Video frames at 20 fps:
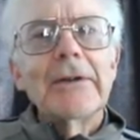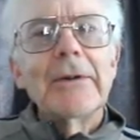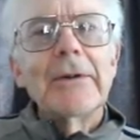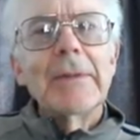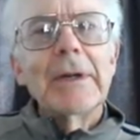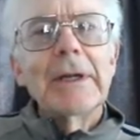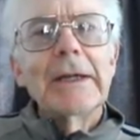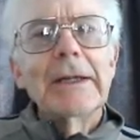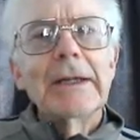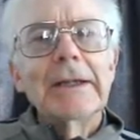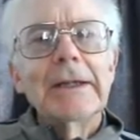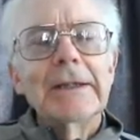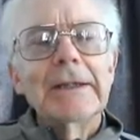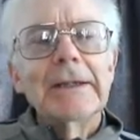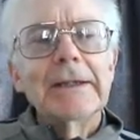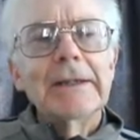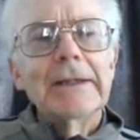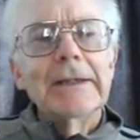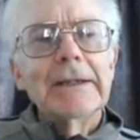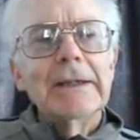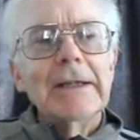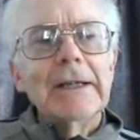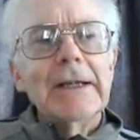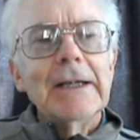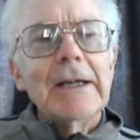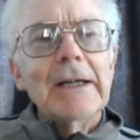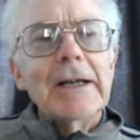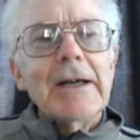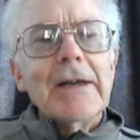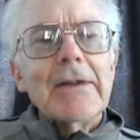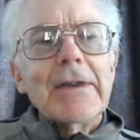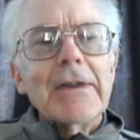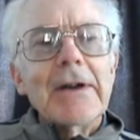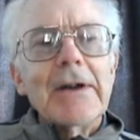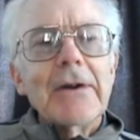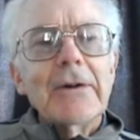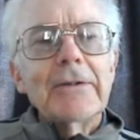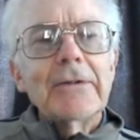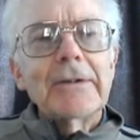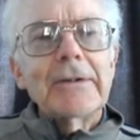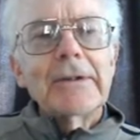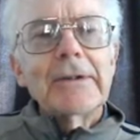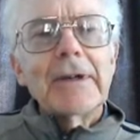to me. The notes